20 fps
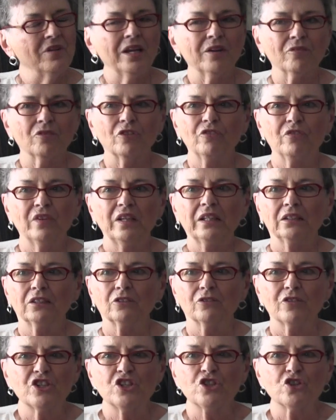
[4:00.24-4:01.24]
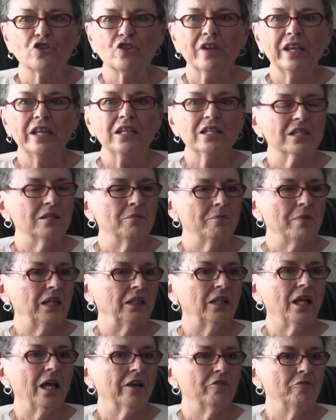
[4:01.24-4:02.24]
never felt a restraint in my
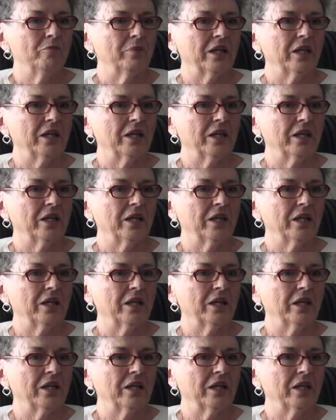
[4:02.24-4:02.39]
life